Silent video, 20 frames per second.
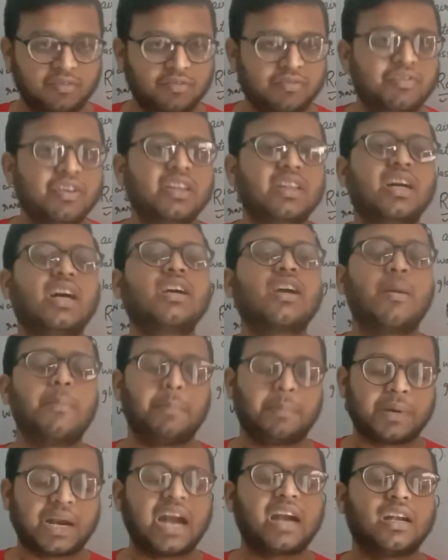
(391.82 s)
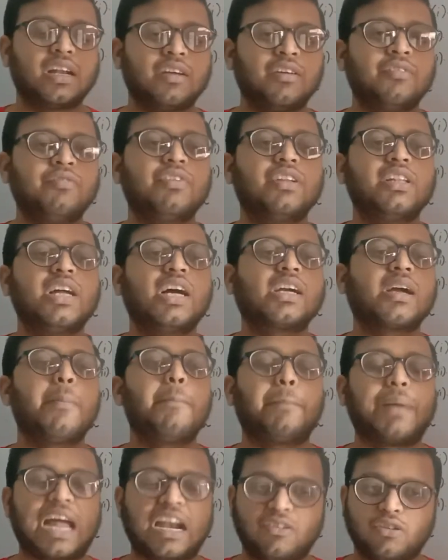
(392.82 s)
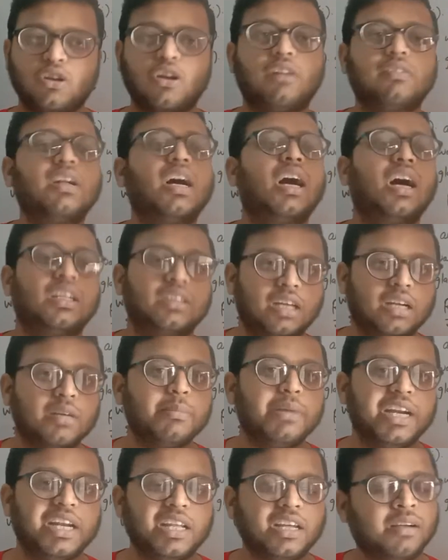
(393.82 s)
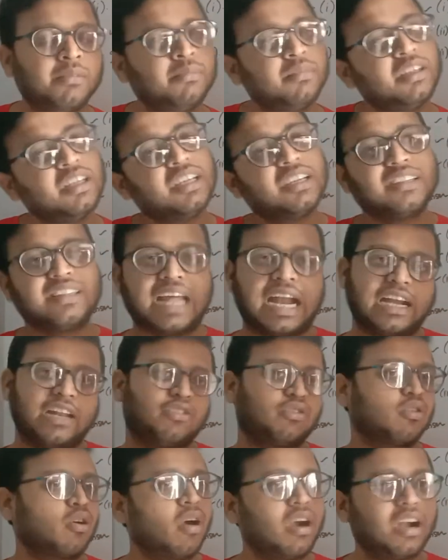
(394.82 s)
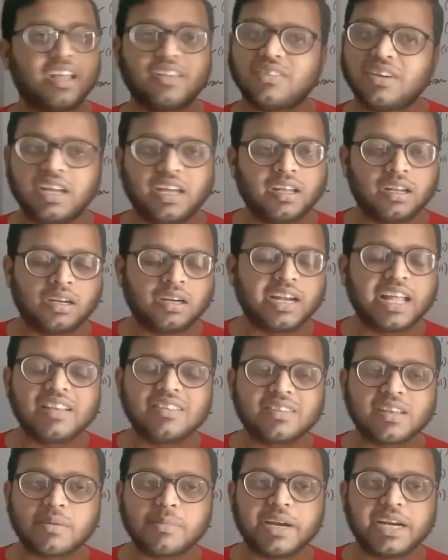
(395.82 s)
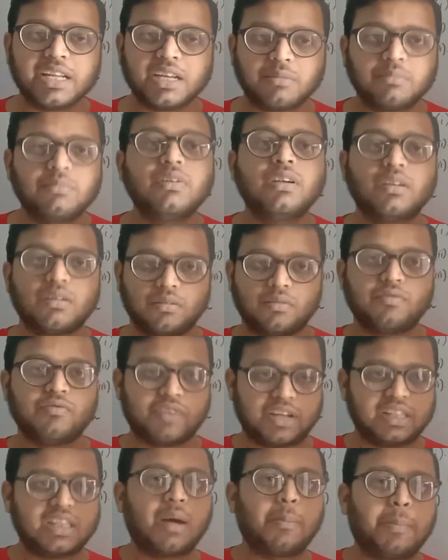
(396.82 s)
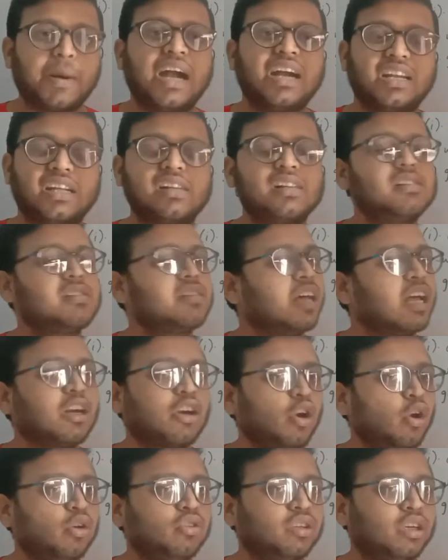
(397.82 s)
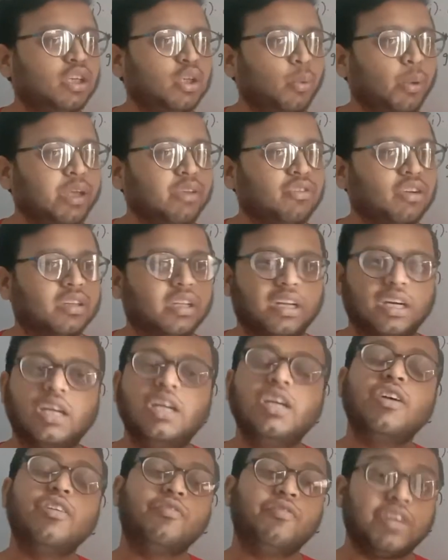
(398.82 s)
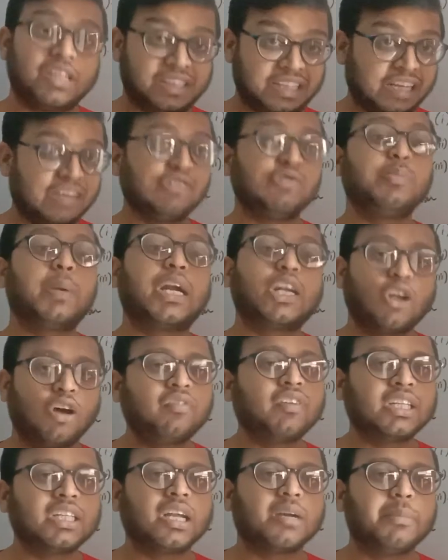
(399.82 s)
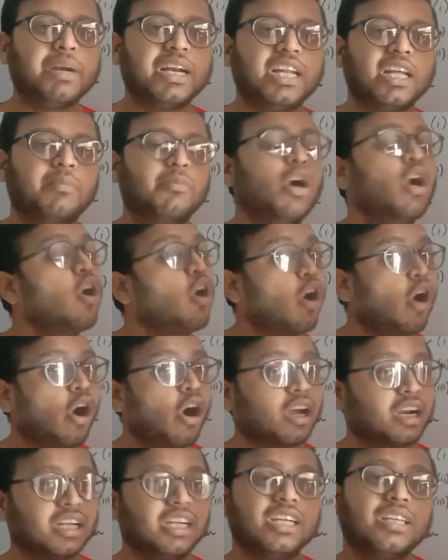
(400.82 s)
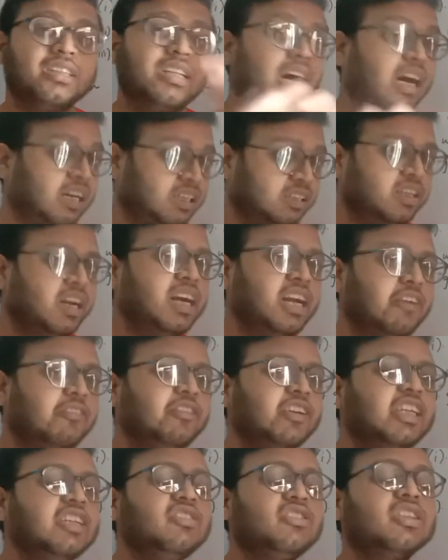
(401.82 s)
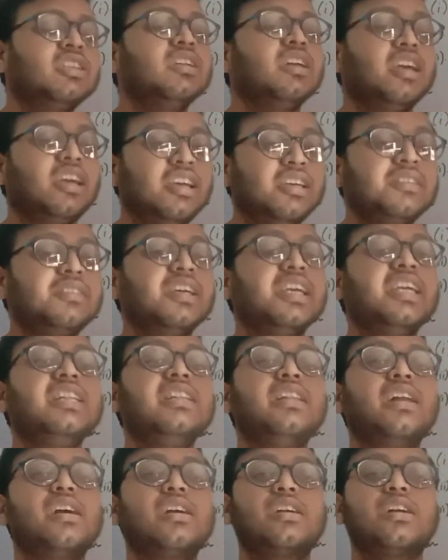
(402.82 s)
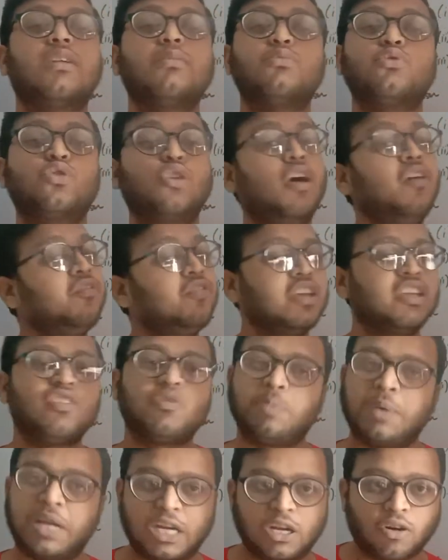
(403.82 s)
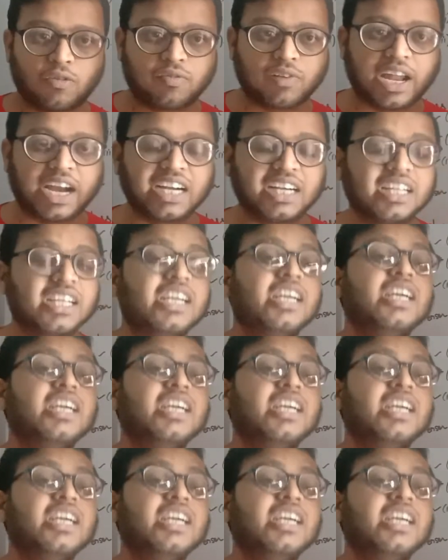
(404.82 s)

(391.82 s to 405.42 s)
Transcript: with the comparison of the other medium, that is called as denser medium. When the particles are closer to each other with the respect of other medium, or the other definition is in the terms of speed of light.